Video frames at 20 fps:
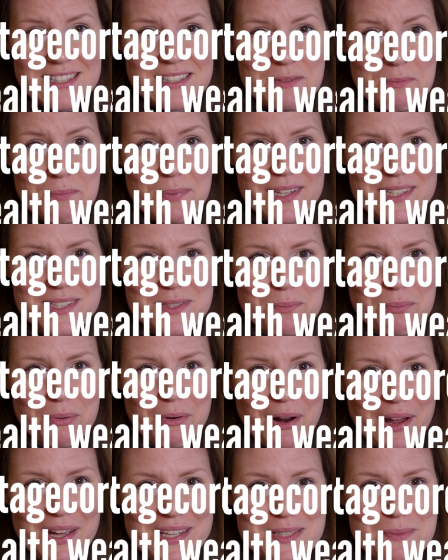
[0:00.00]
is a big
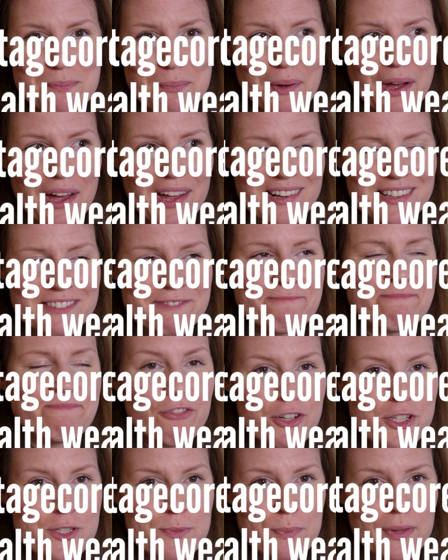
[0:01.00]
surprise, but
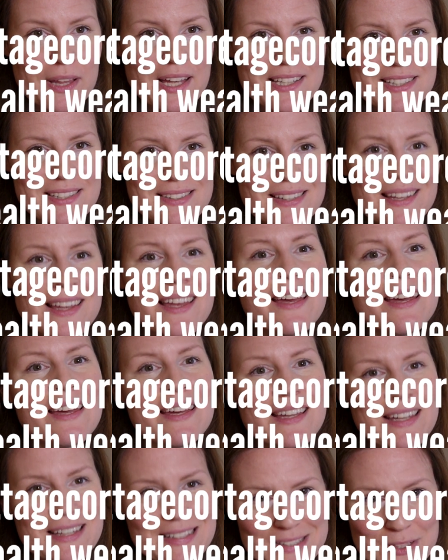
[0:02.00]
first place
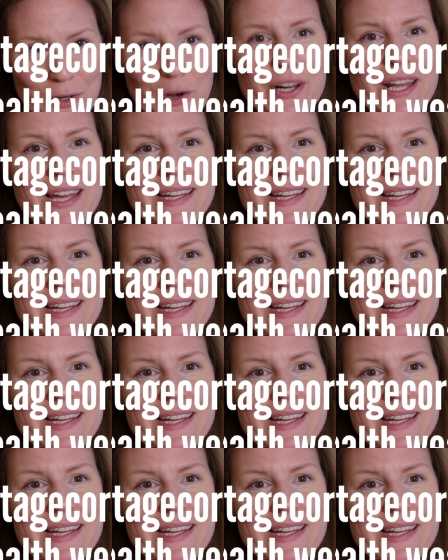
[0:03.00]
is dark